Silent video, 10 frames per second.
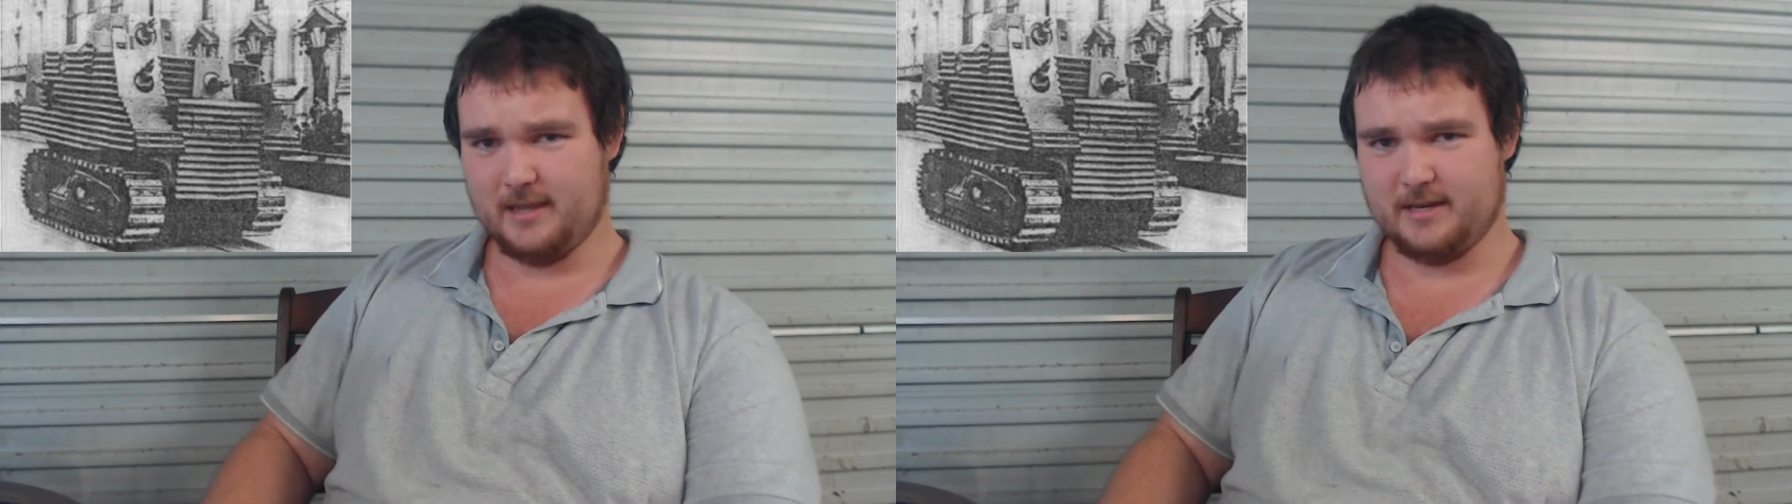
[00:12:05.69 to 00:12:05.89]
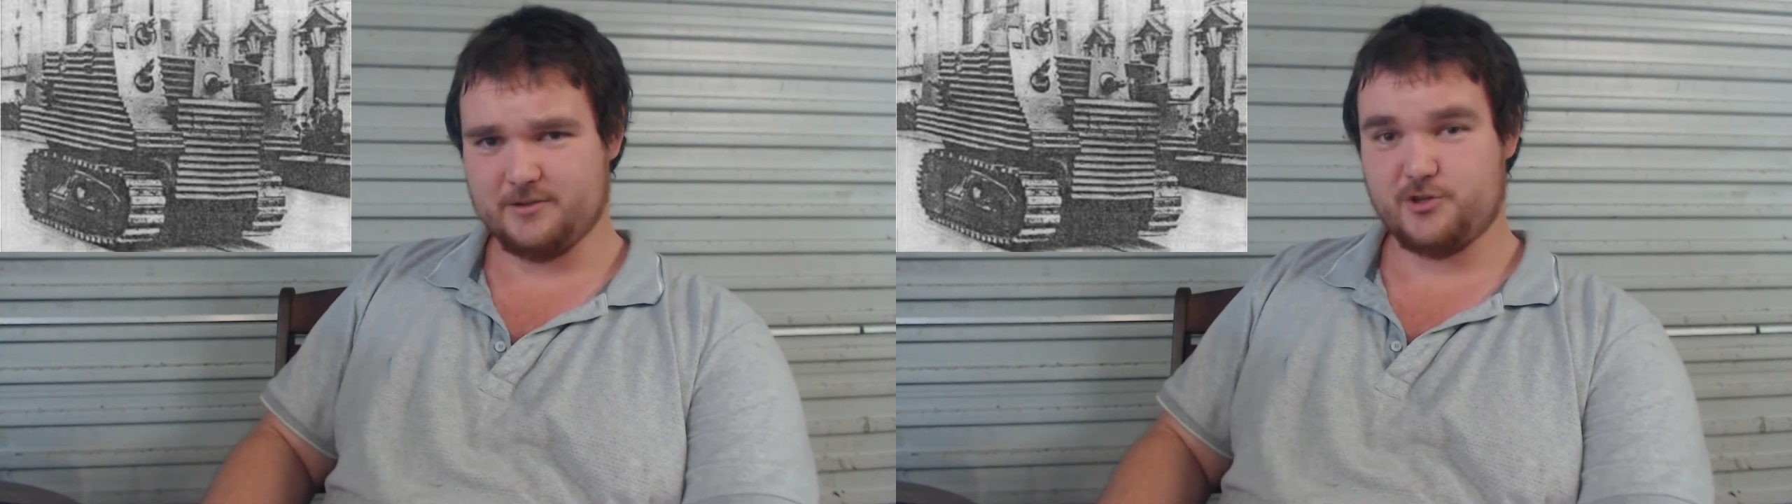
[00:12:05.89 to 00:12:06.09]

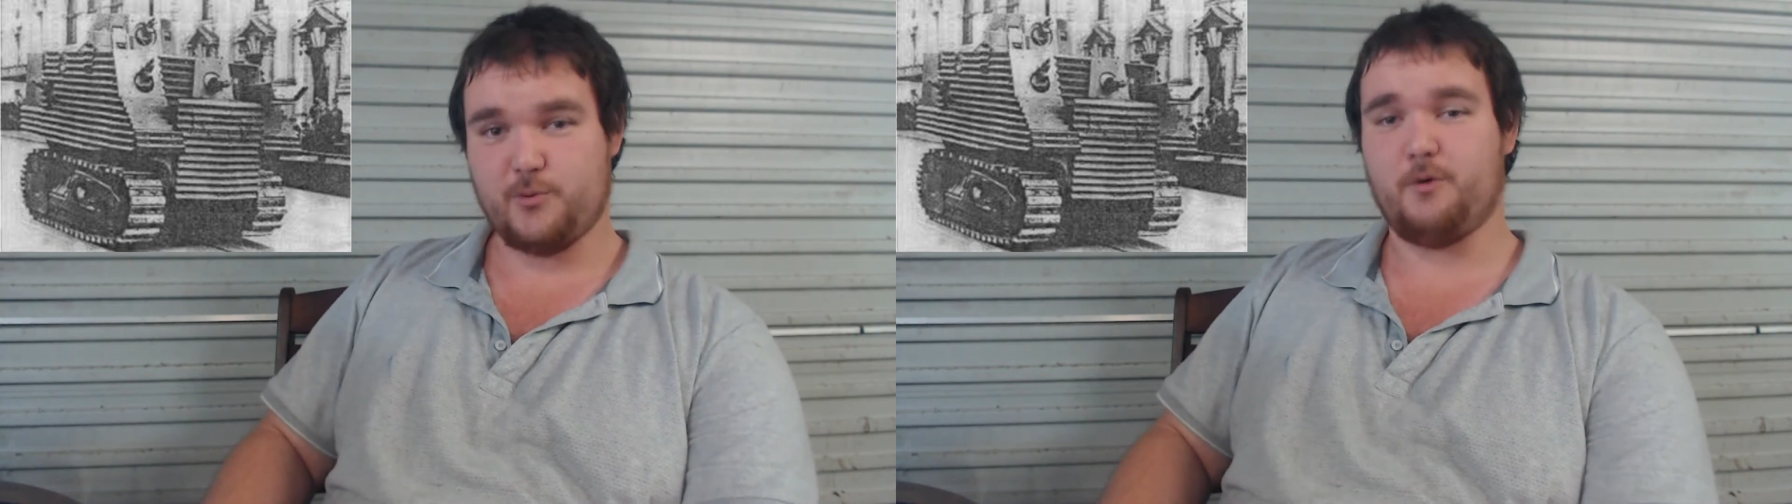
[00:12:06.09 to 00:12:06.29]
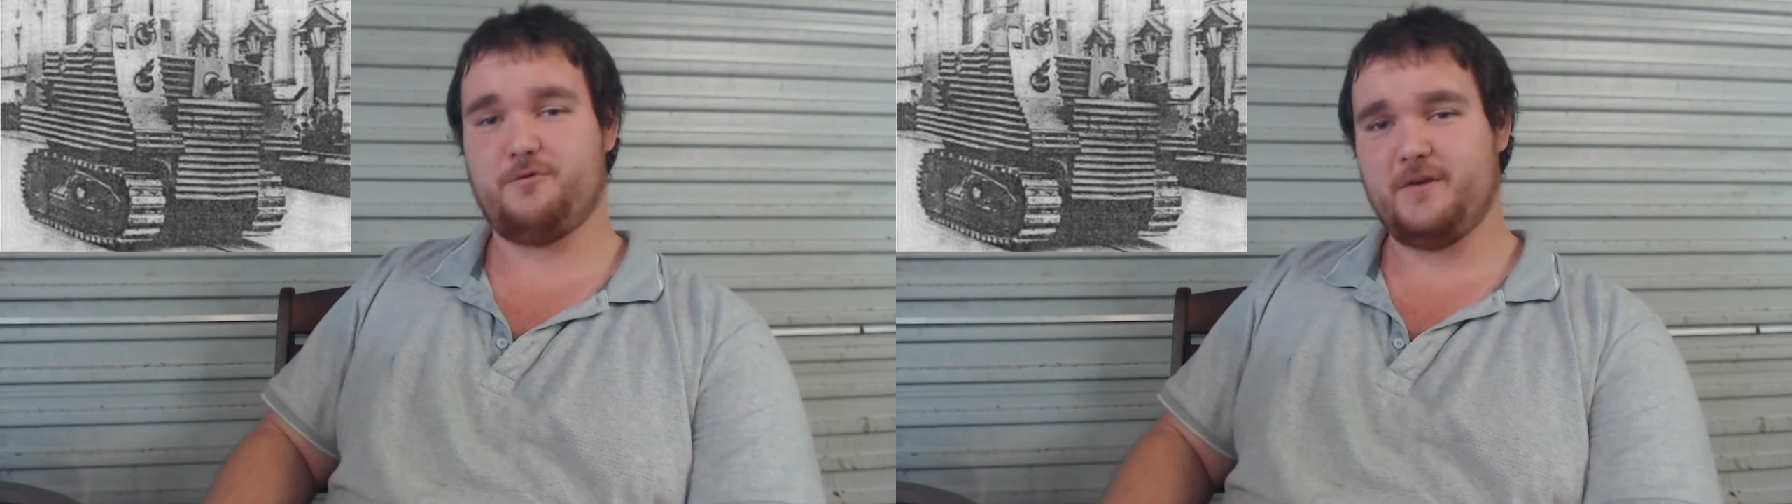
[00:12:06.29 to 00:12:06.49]
It is
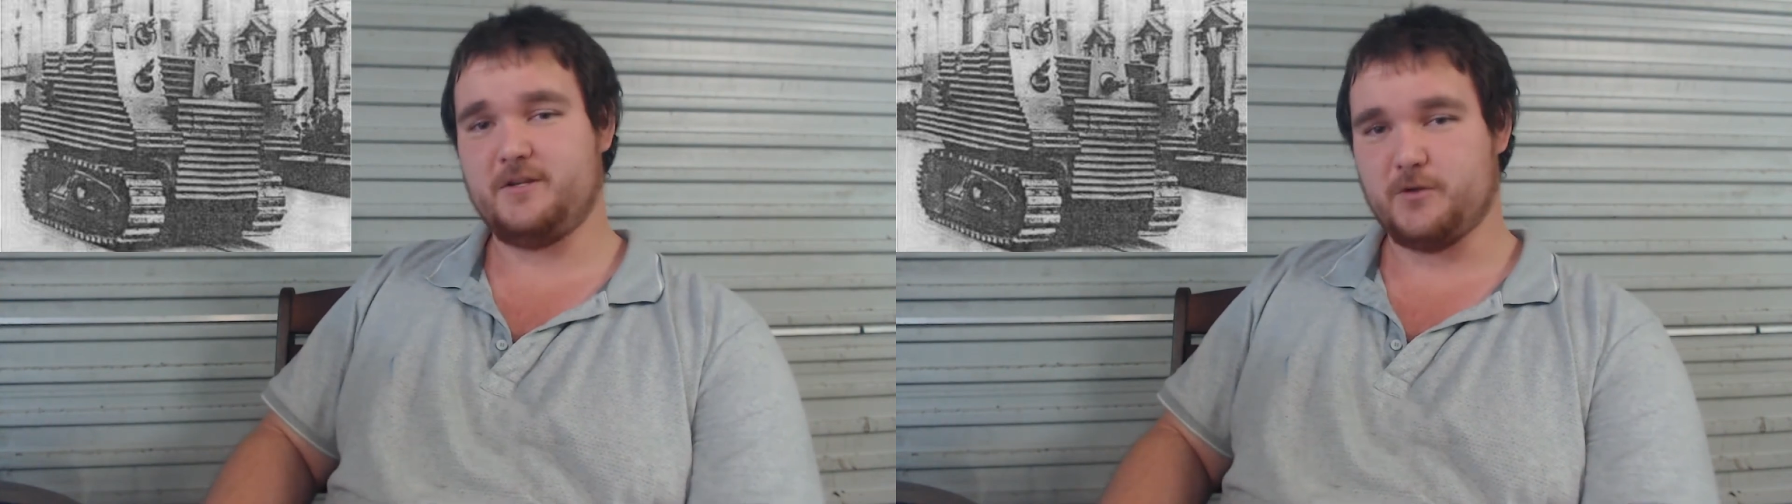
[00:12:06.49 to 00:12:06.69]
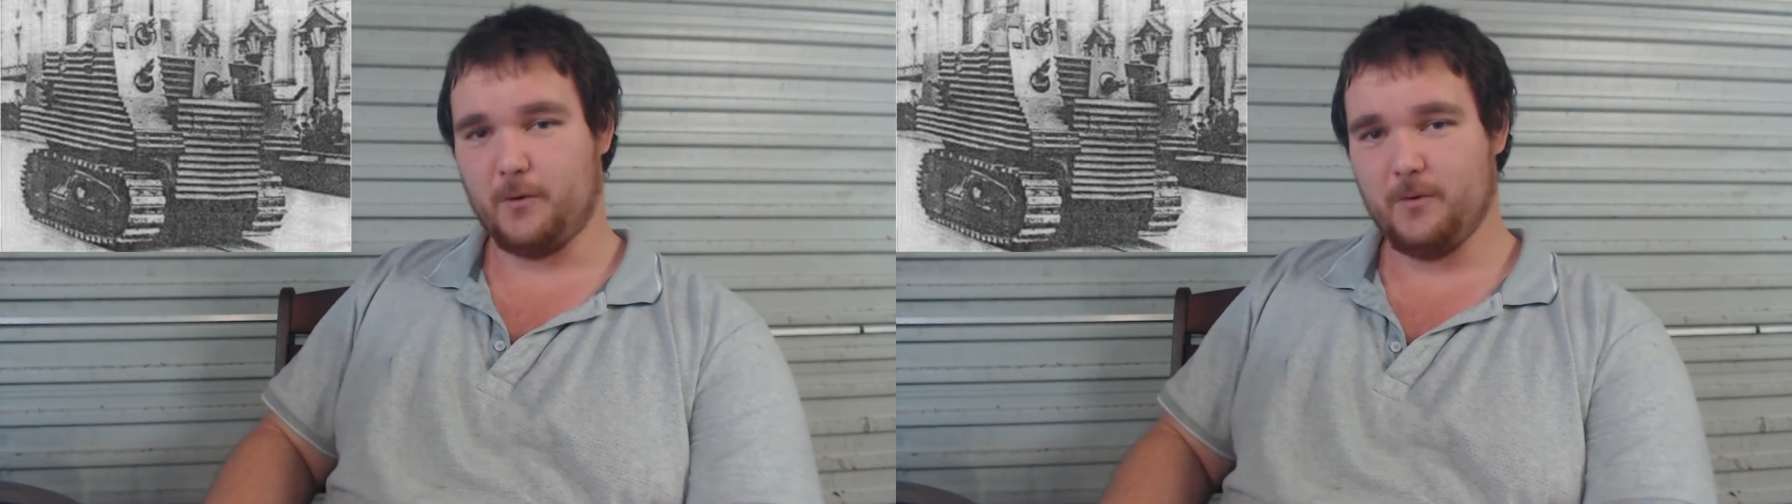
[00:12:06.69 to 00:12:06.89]
12
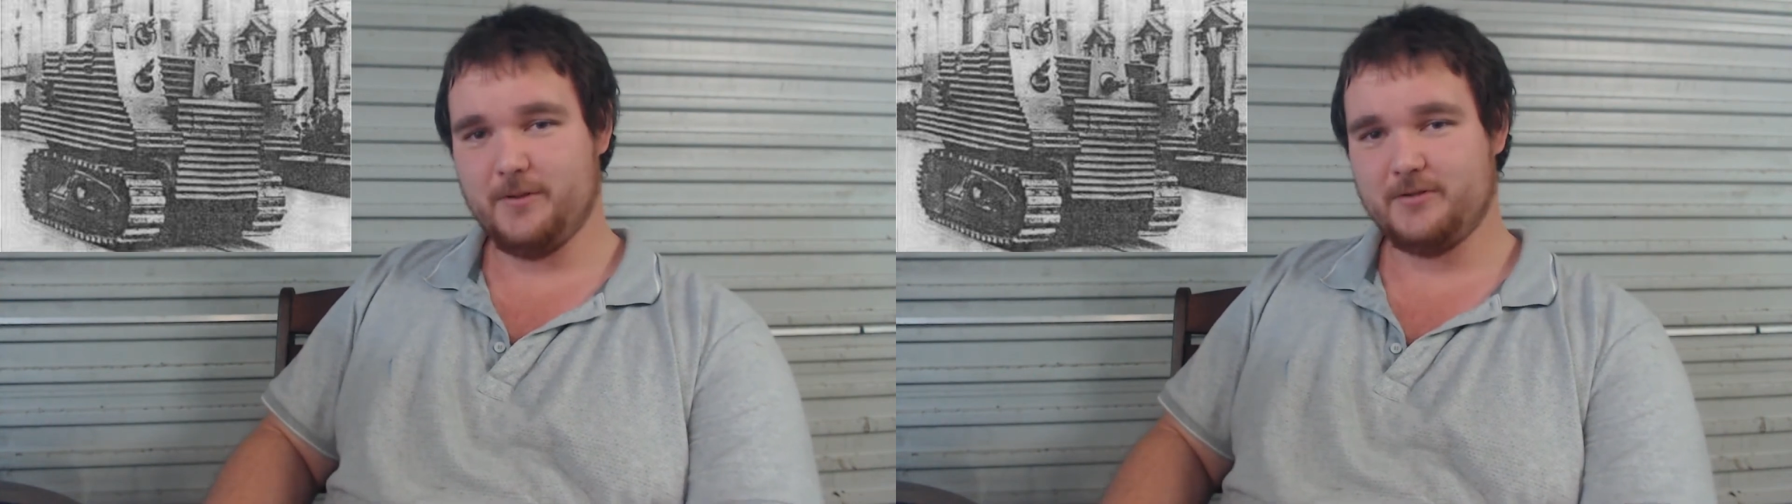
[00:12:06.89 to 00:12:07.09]
feet tall,